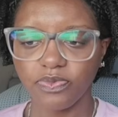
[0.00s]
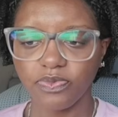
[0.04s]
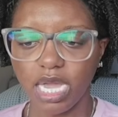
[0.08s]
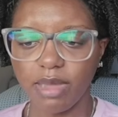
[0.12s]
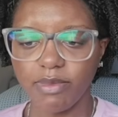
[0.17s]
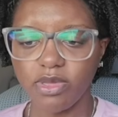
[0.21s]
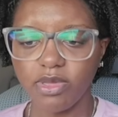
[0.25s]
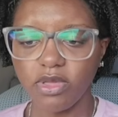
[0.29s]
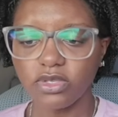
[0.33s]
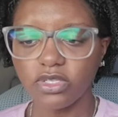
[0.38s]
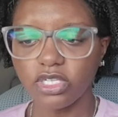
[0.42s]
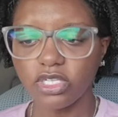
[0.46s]

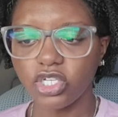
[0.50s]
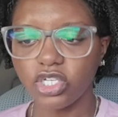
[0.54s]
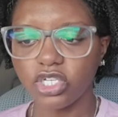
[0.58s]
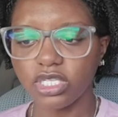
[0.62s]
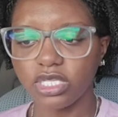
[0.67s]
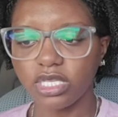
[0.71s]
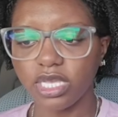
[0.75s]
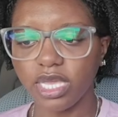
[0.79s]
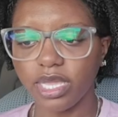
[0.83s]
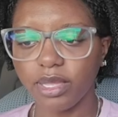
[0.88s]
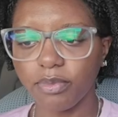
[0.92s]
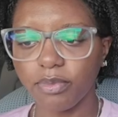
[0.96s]
I'm used to
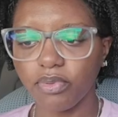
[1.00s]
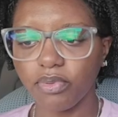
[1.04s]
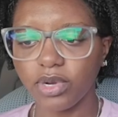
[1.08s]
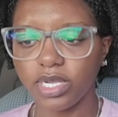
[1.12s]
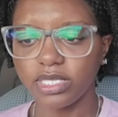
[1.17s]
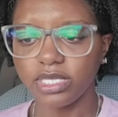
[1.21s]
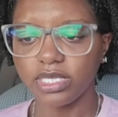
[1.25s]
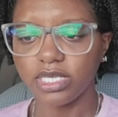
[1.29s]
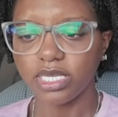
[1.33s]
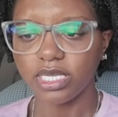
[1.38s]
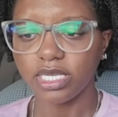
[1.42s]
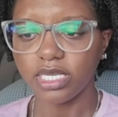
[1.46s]
just like
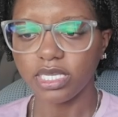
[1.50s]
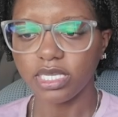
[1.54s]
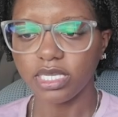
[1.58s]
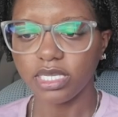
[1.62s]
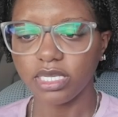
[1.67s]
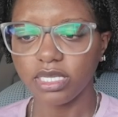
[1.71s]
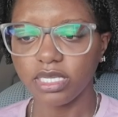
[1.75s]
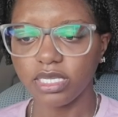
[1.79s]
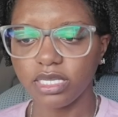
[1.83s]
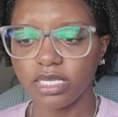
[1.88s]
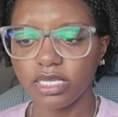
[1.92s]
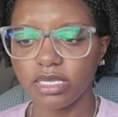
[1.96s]
pressing
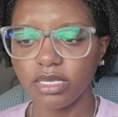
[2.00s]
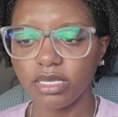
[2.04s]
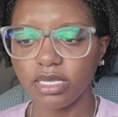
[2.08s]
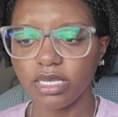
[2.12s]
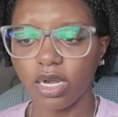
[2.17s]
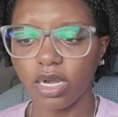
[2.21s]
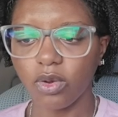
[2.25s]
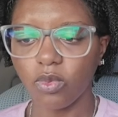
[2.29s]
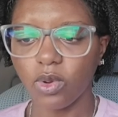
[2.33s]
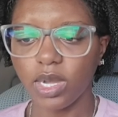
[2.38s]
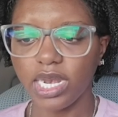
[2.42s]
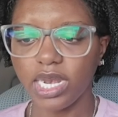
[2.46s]

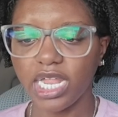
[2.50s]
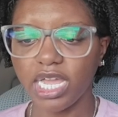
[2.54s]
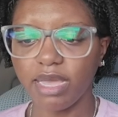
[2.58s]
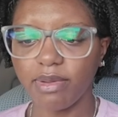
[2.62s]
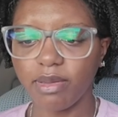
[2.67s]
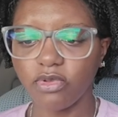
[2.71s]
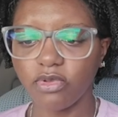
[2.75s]
on YNAB,